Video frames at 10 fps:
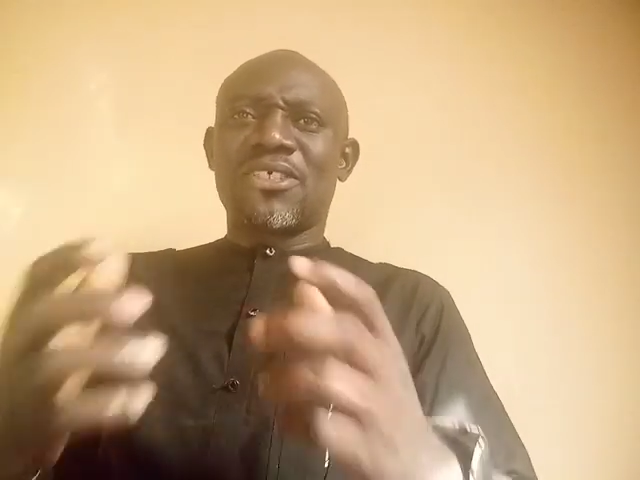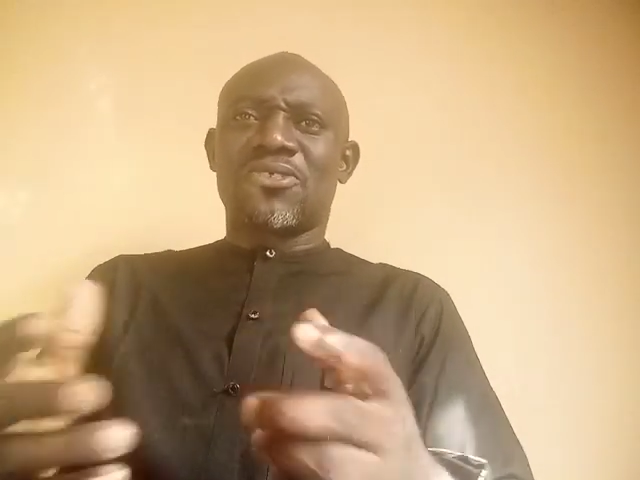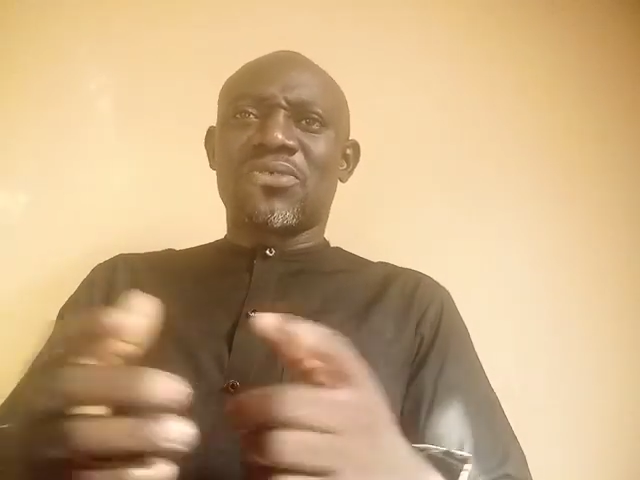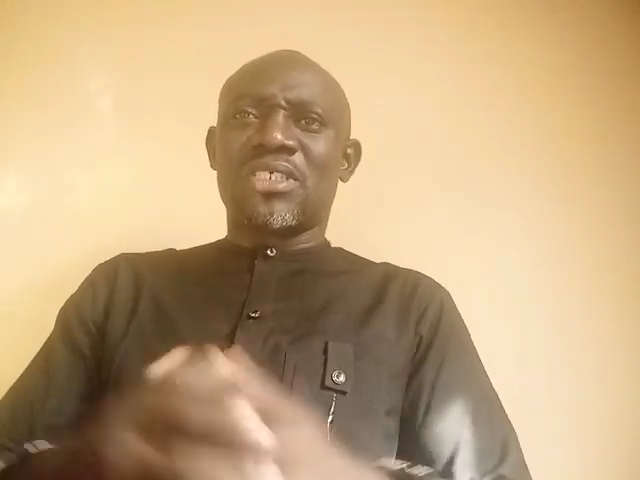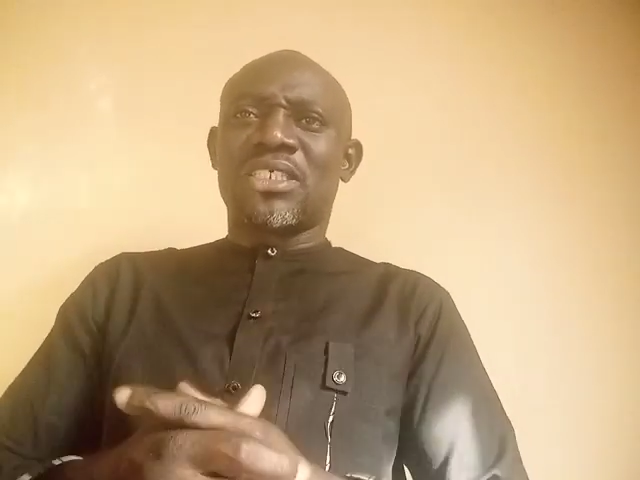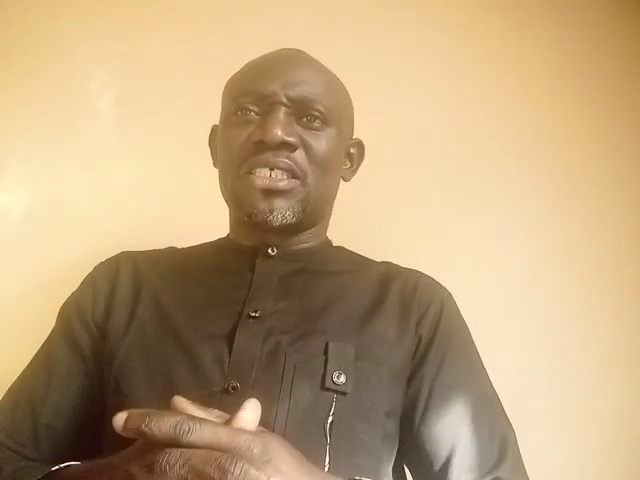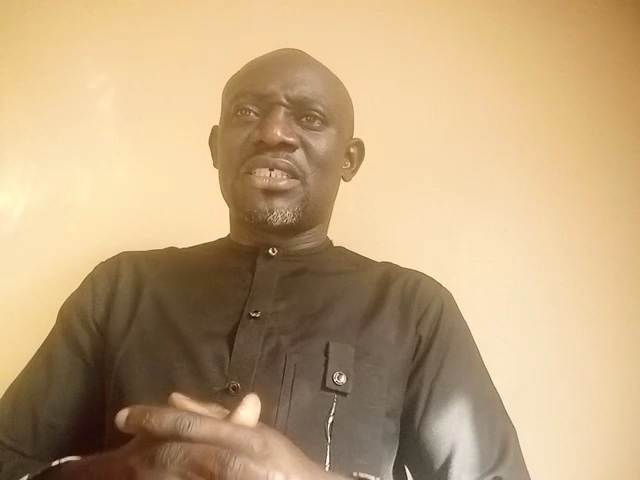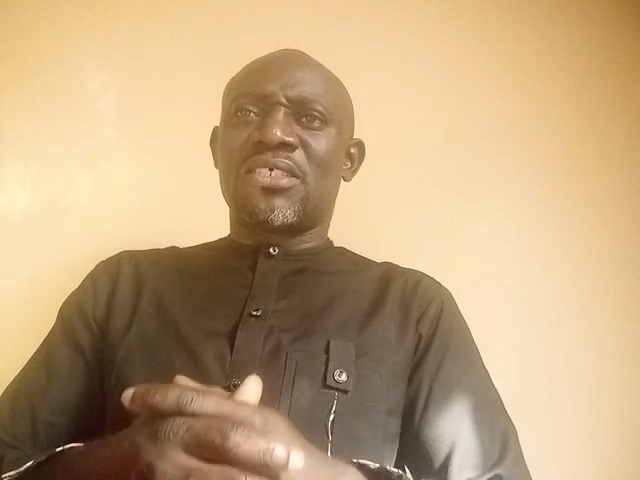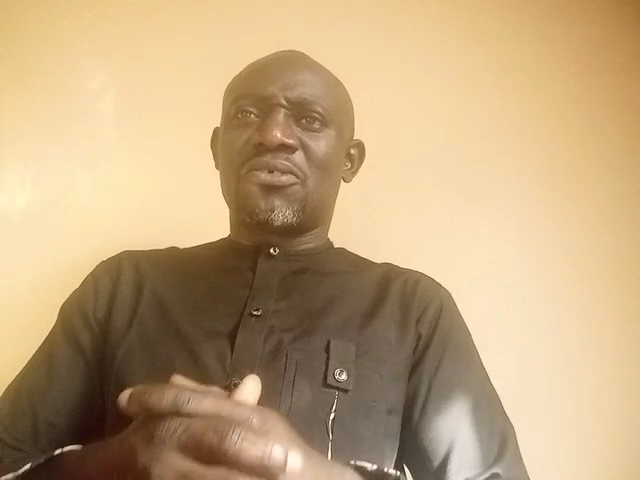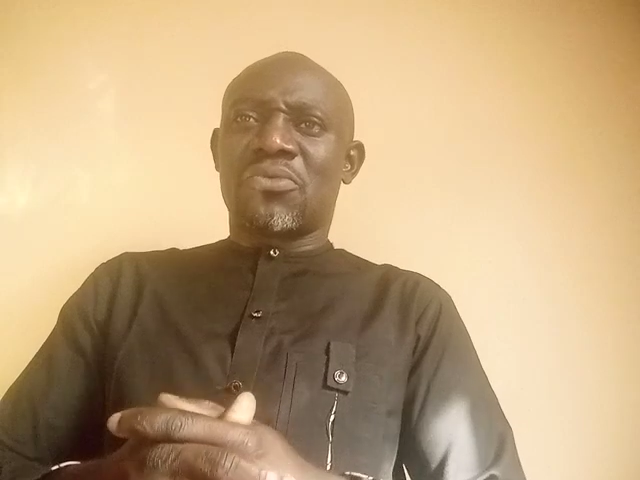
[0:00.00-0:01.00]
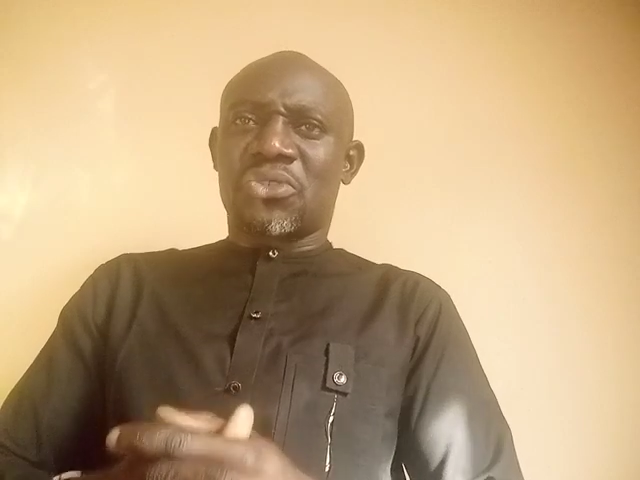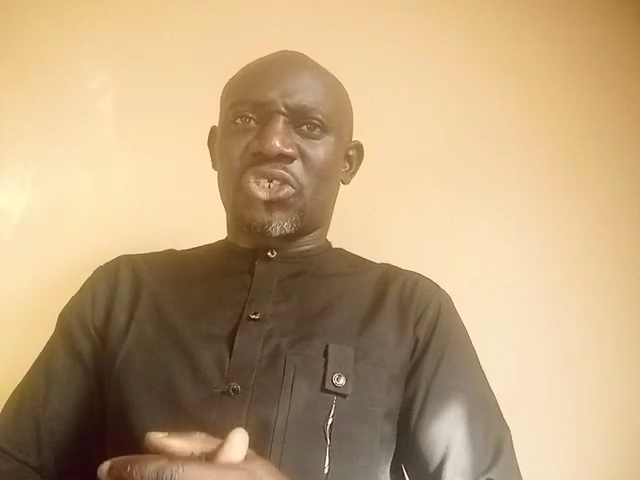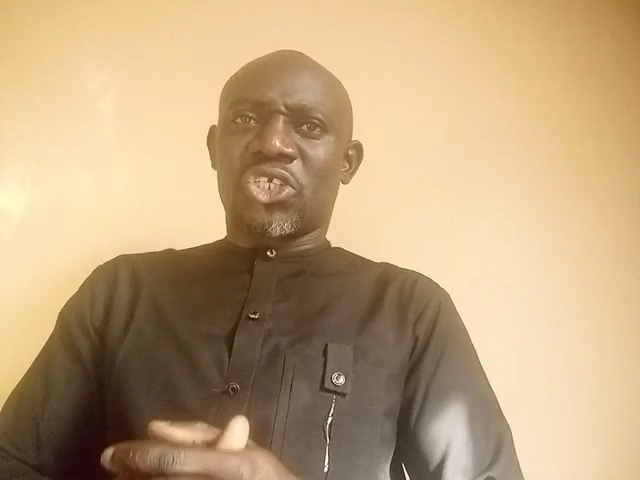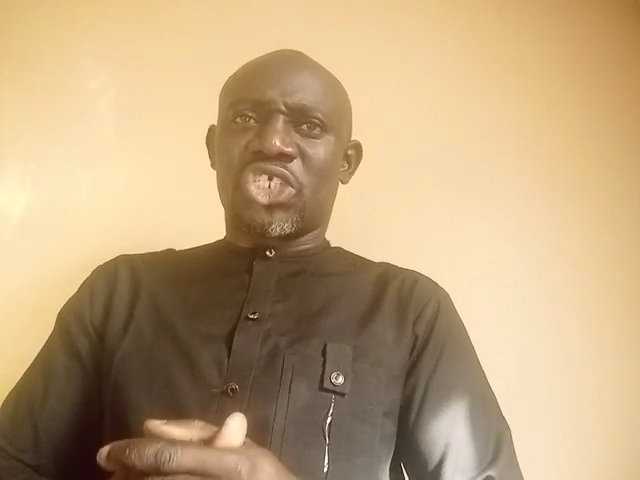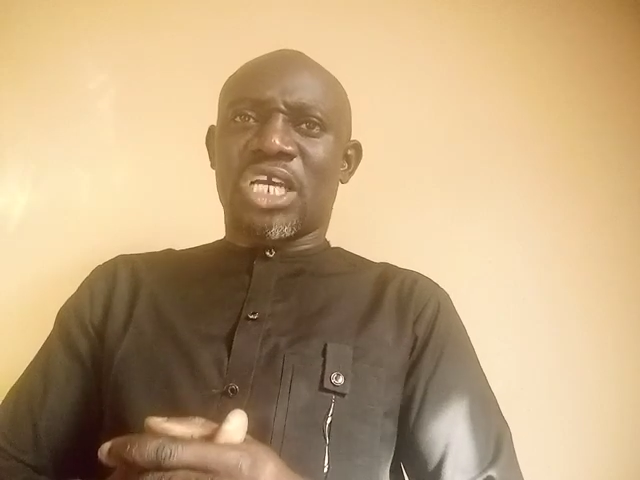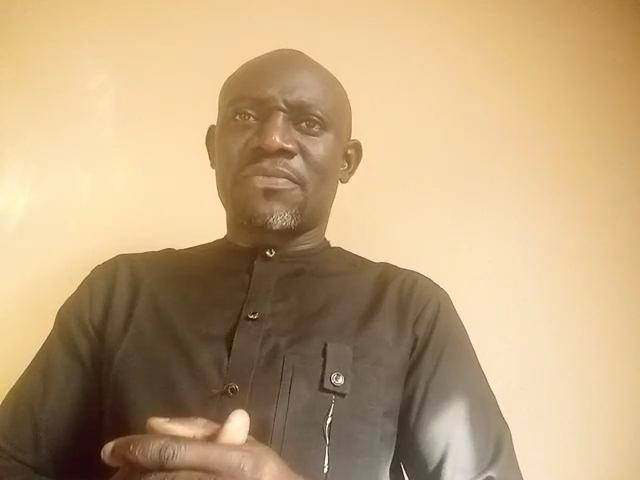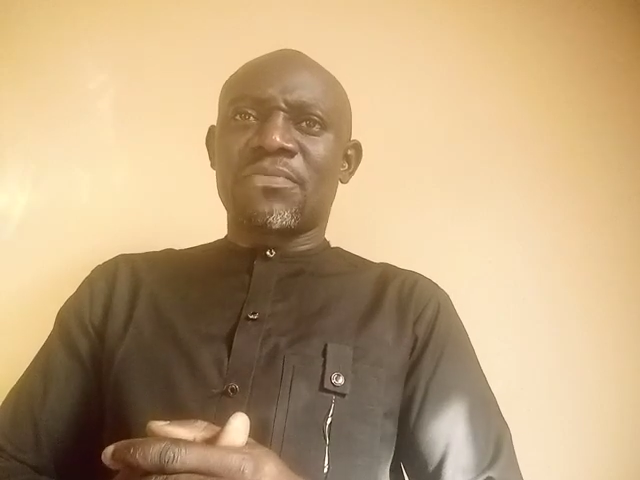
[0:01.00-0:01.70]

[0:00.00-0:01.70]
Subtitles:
to the researcher.